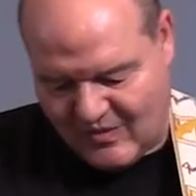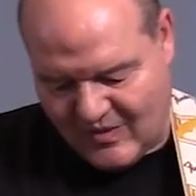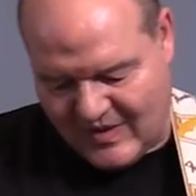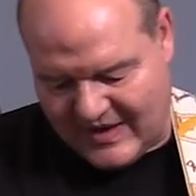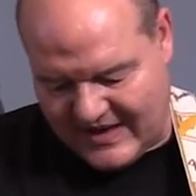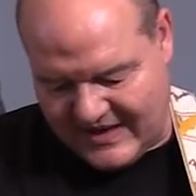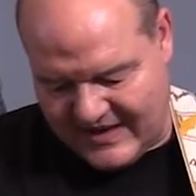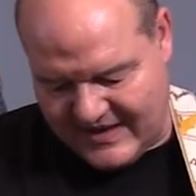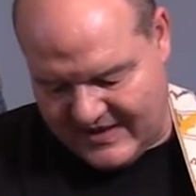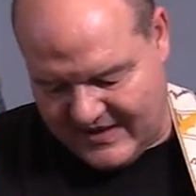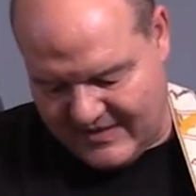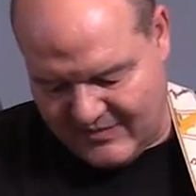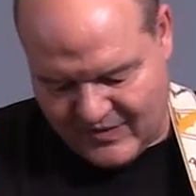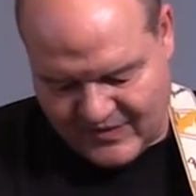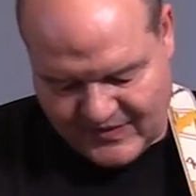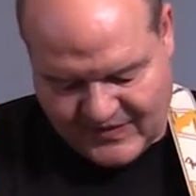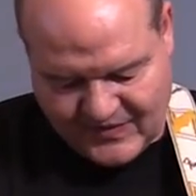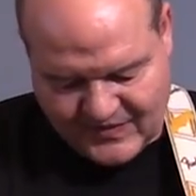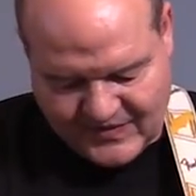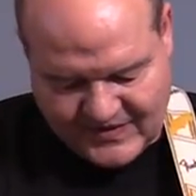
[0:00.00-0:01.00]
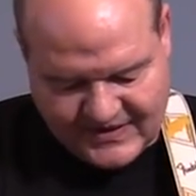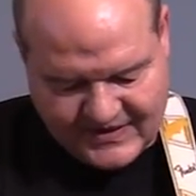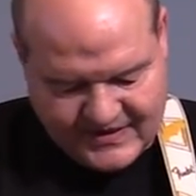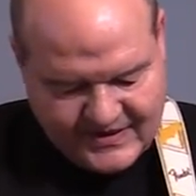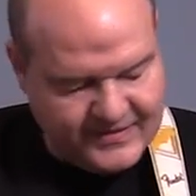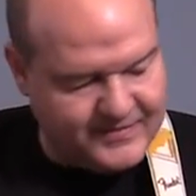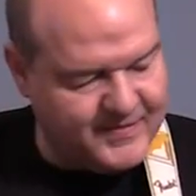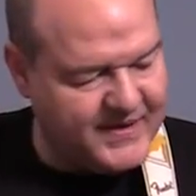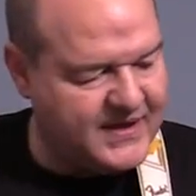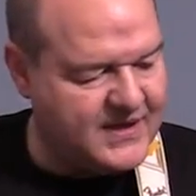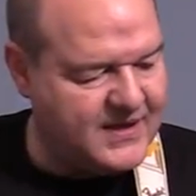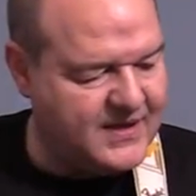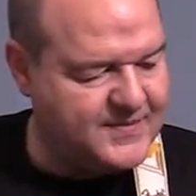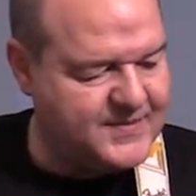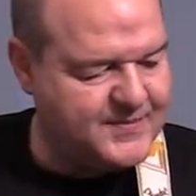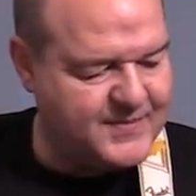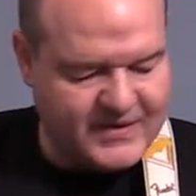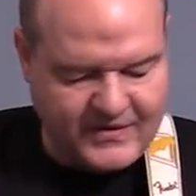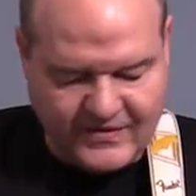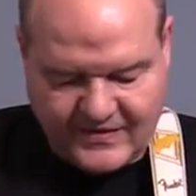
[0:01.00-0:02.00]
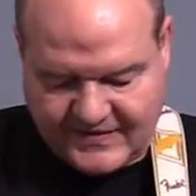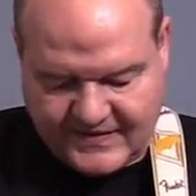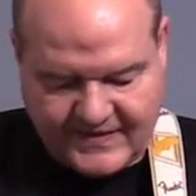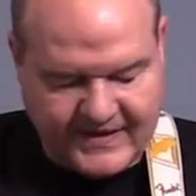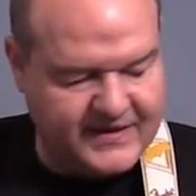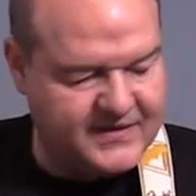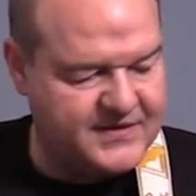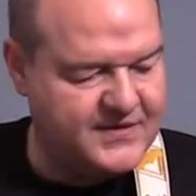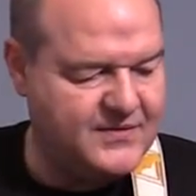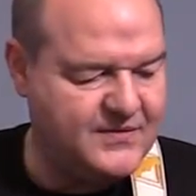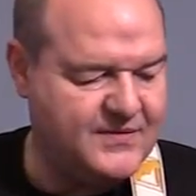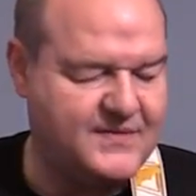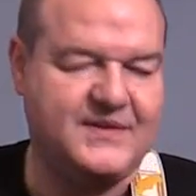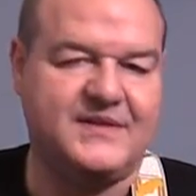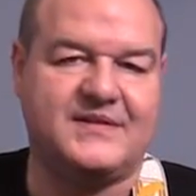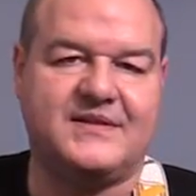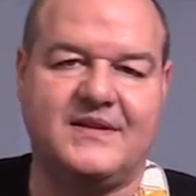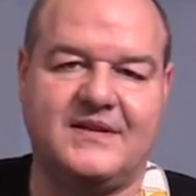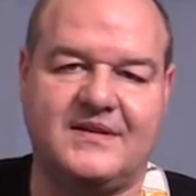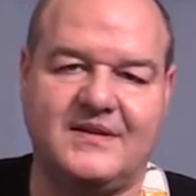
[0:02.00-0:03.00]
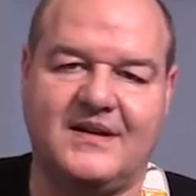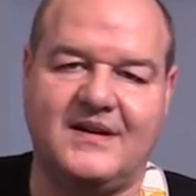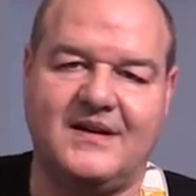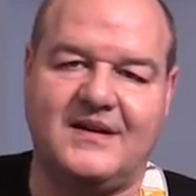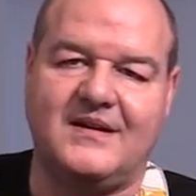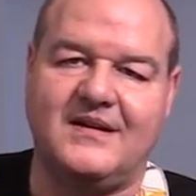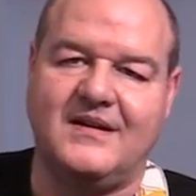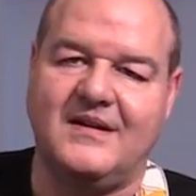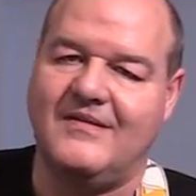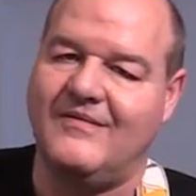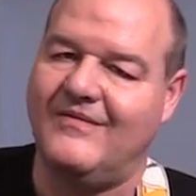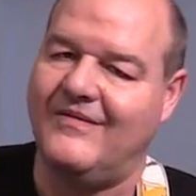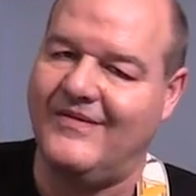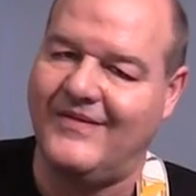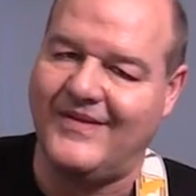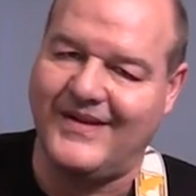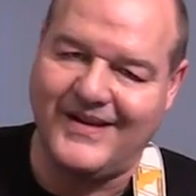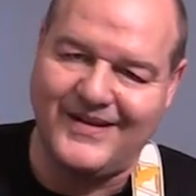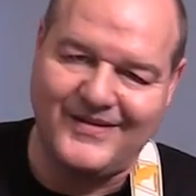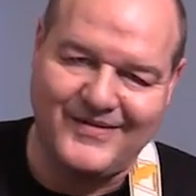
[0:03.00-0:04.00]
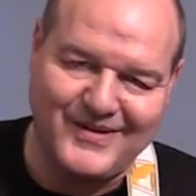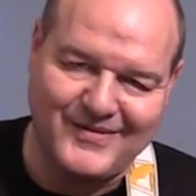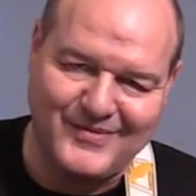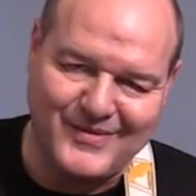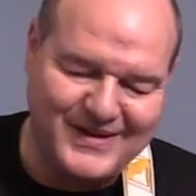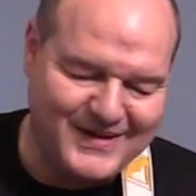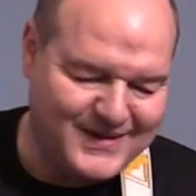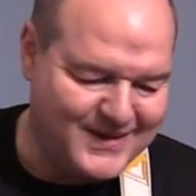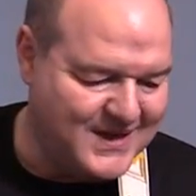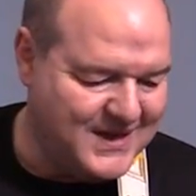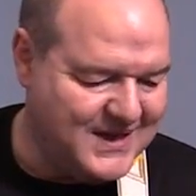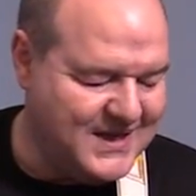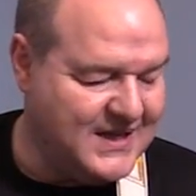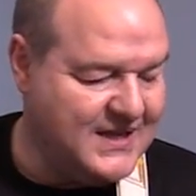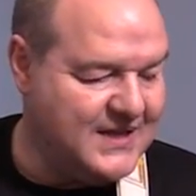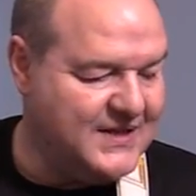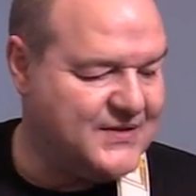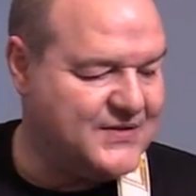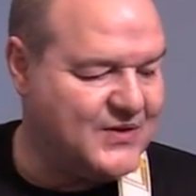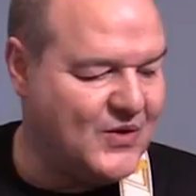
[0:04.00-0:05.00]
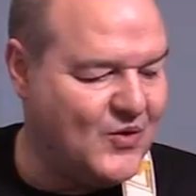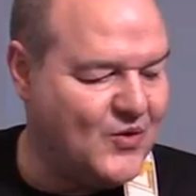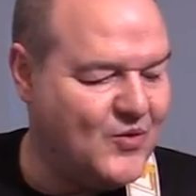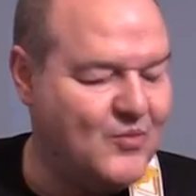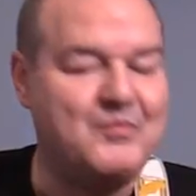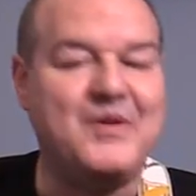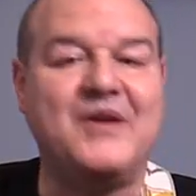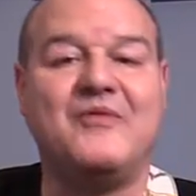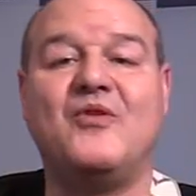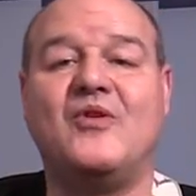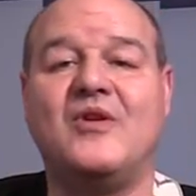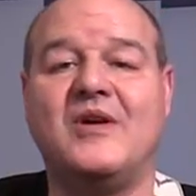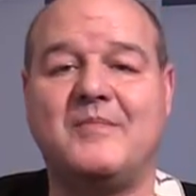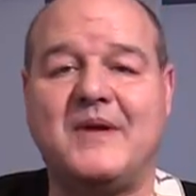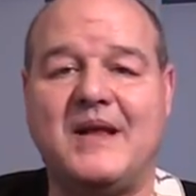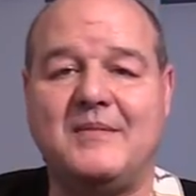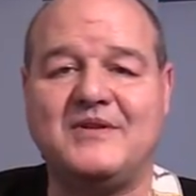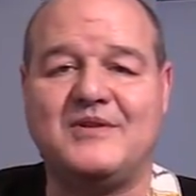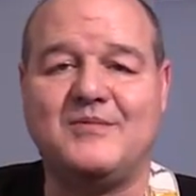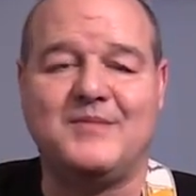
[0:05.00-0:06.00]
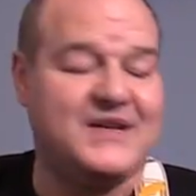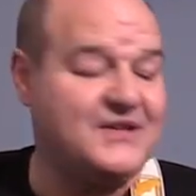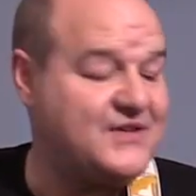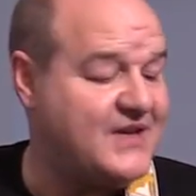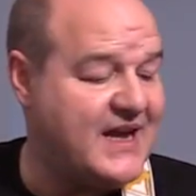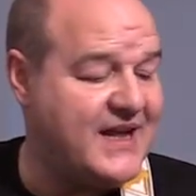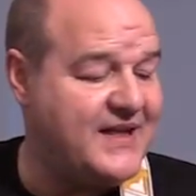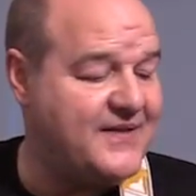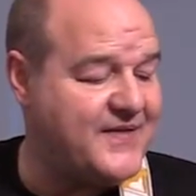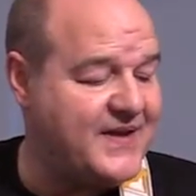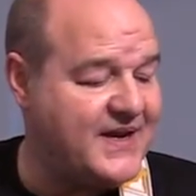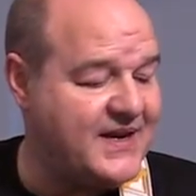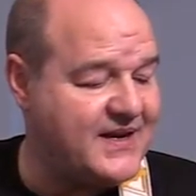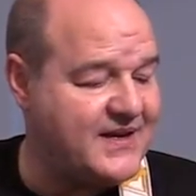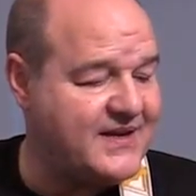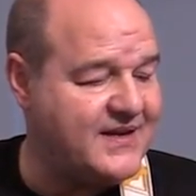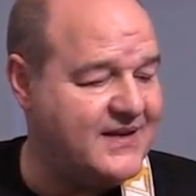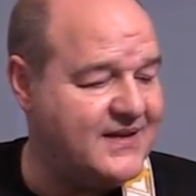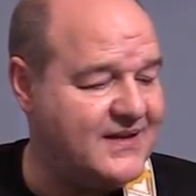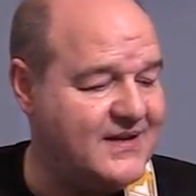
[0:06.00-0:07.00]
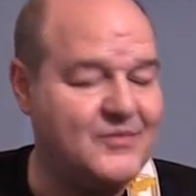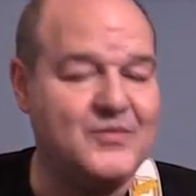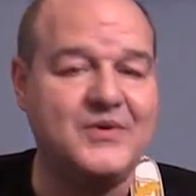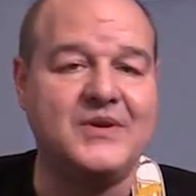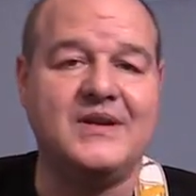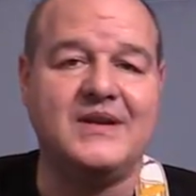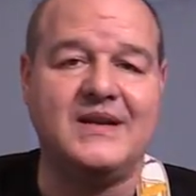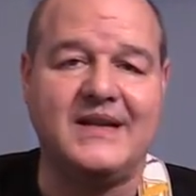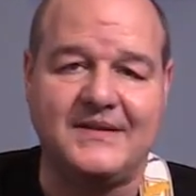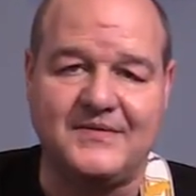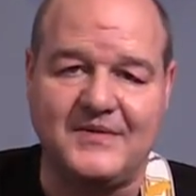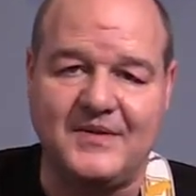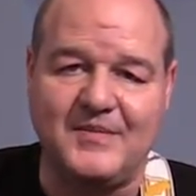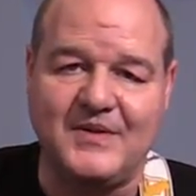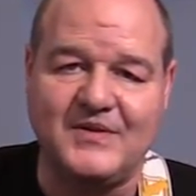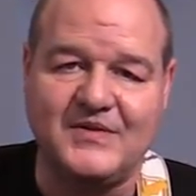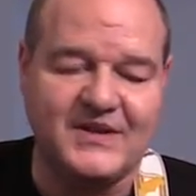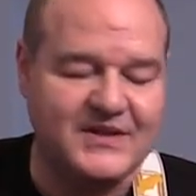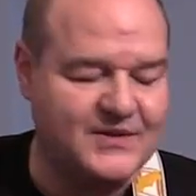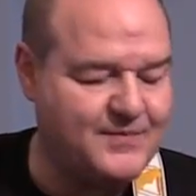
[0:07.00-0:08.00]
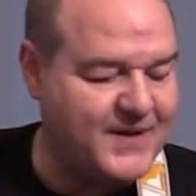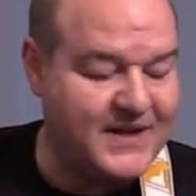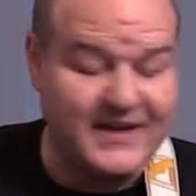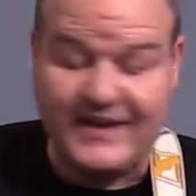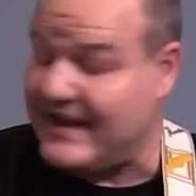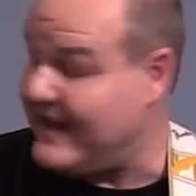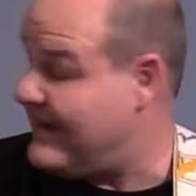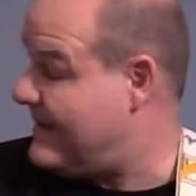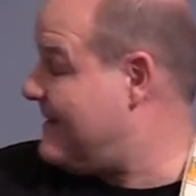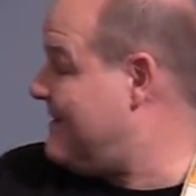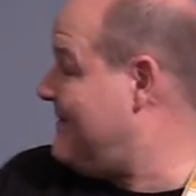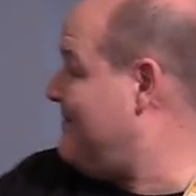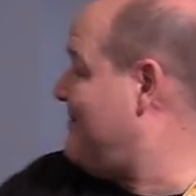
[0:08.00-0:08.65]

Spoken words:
why he was using these pickups, because they suit this guitar very well. So before I babble too much, I think we let the music speak. Kate,